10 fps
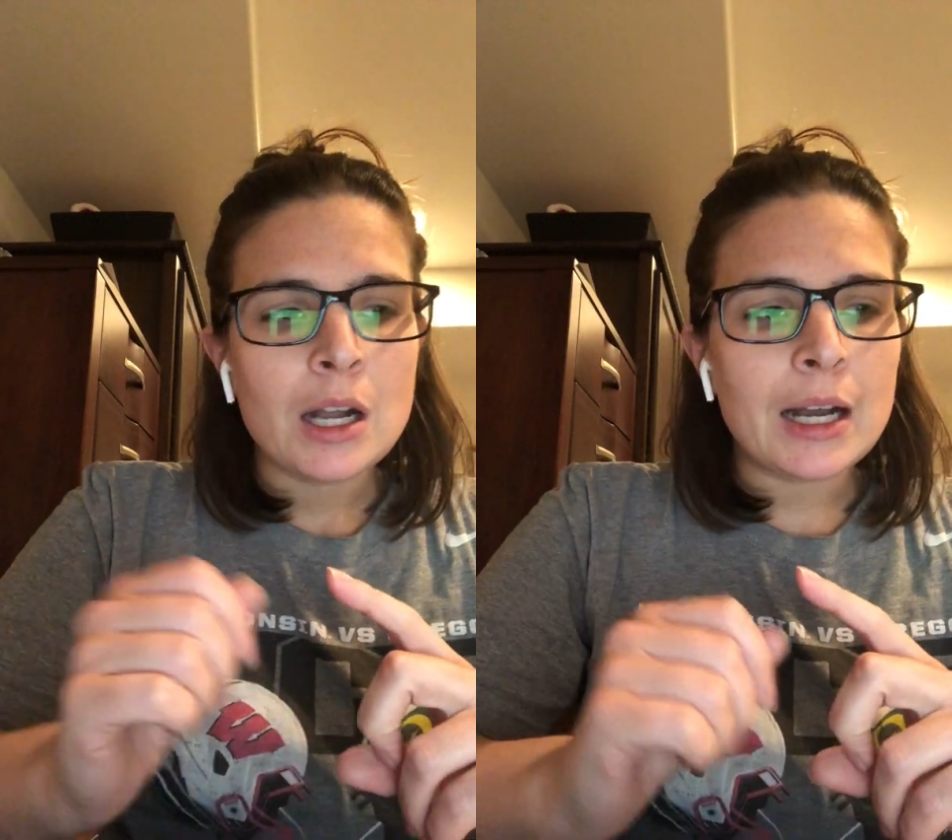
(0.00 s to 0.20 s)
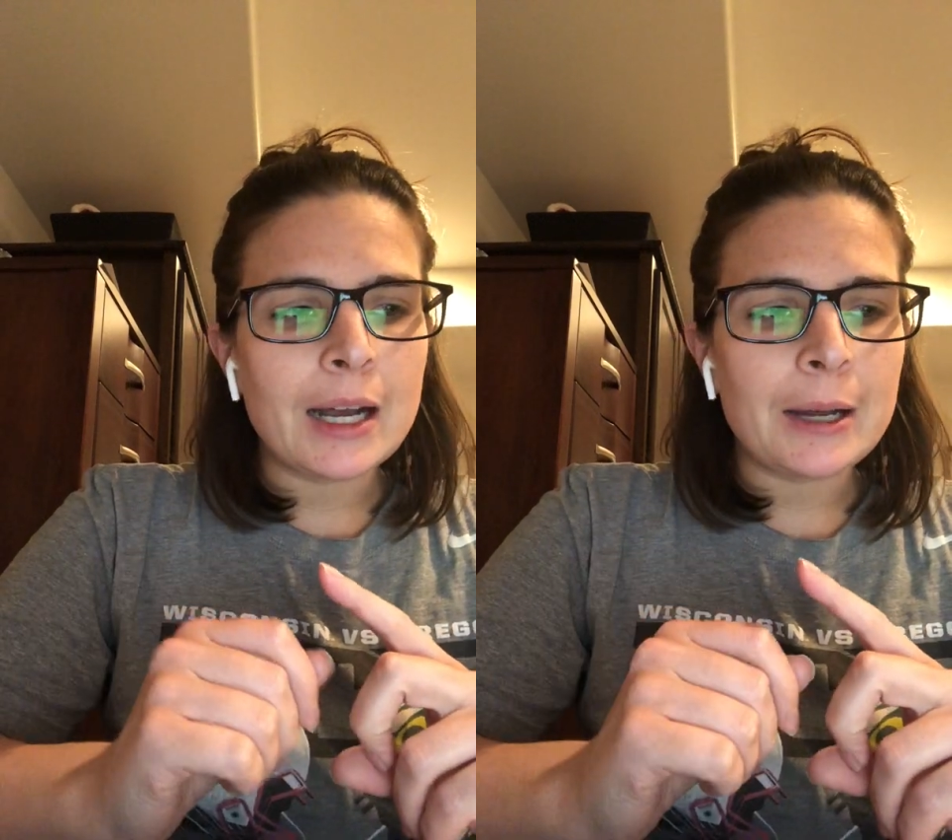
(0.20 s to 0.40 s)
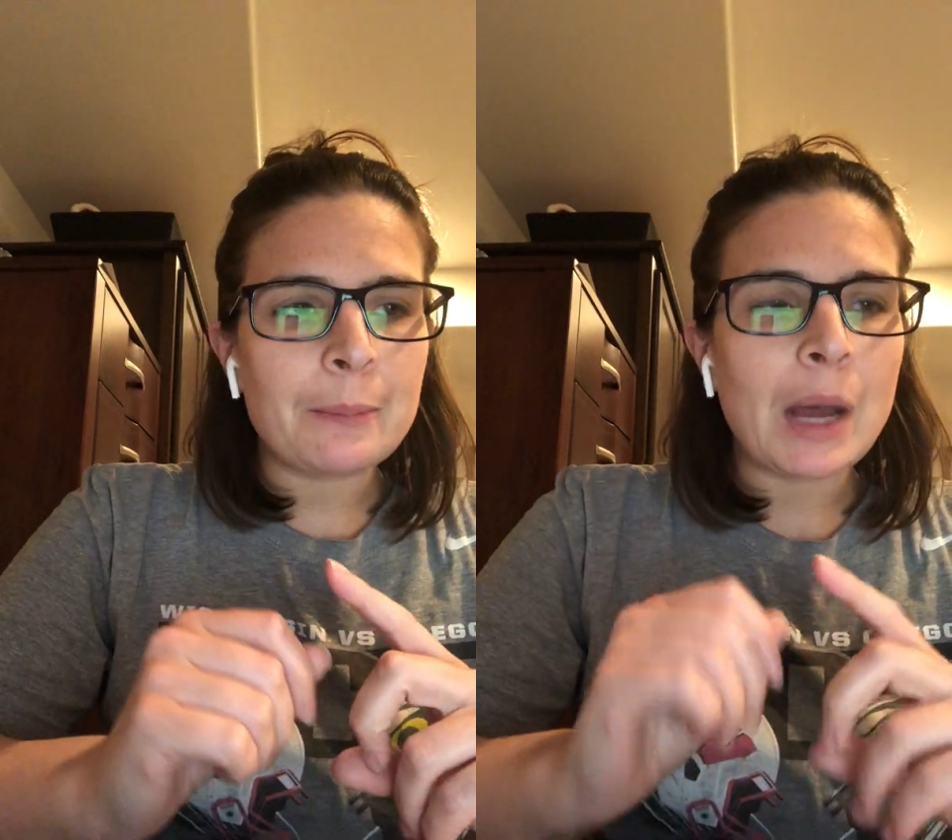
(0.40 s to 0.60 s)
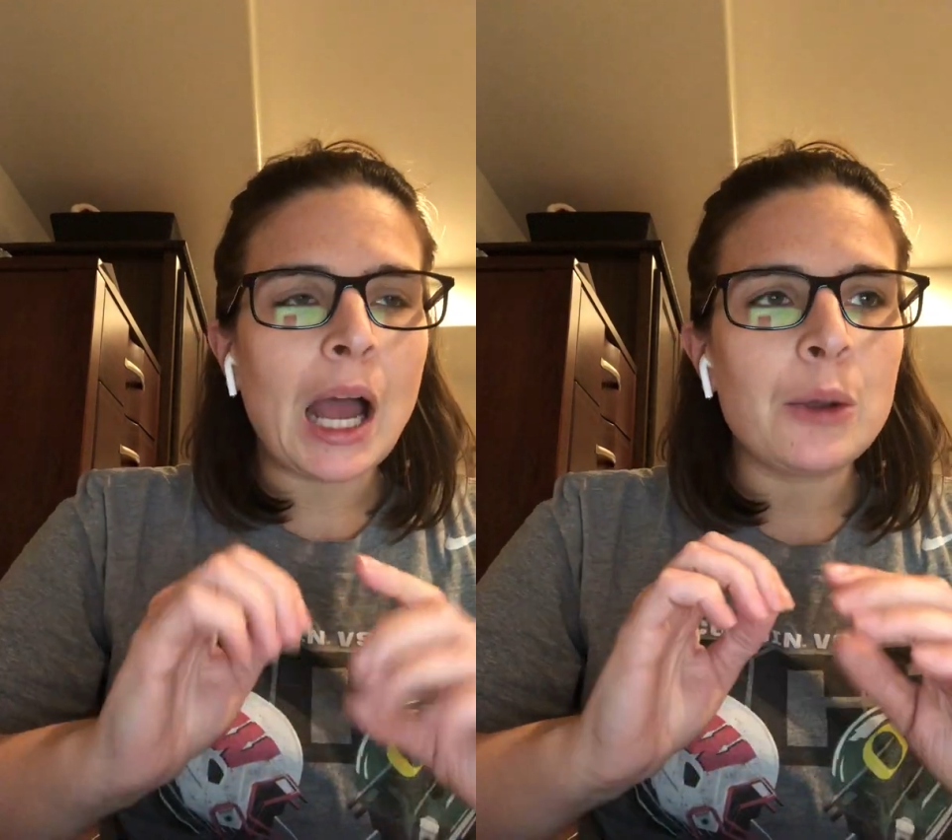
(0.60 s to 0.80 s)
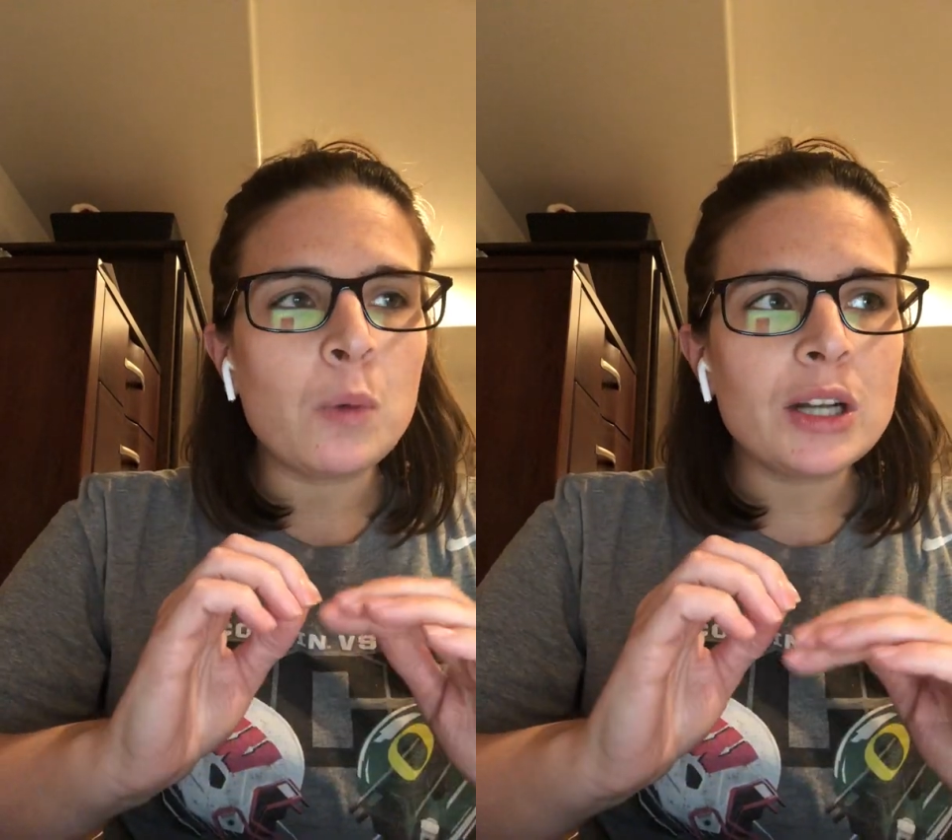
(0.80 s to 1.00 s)

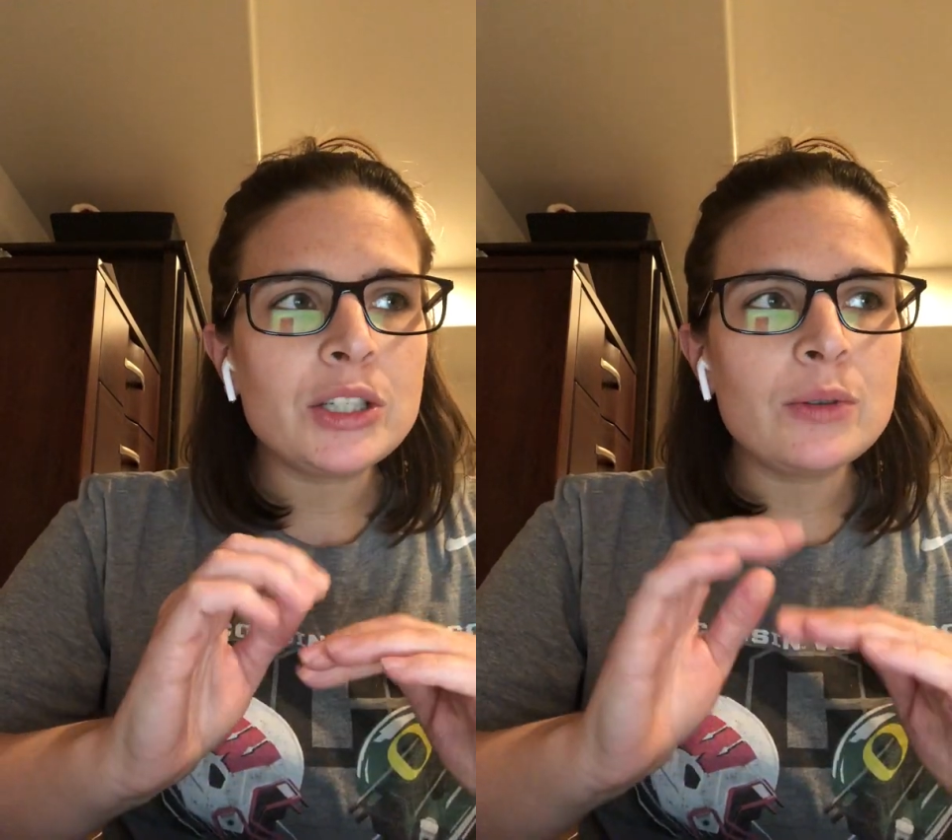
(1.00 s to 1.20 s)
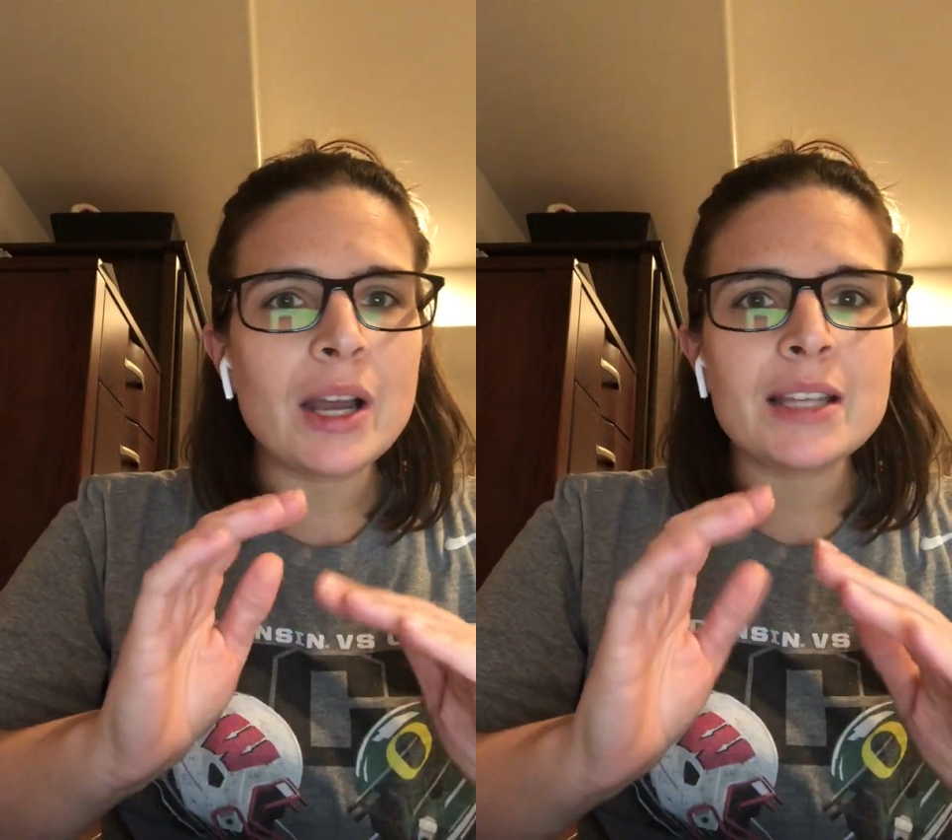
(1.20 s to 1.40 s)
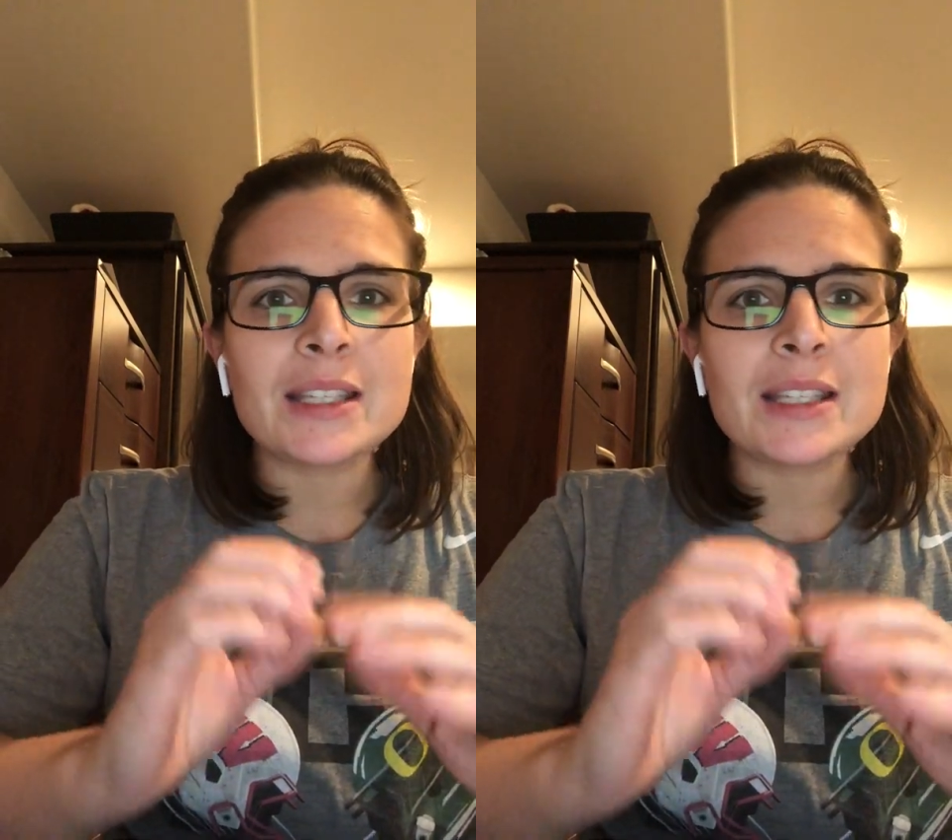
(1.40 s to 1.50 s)
I want you guys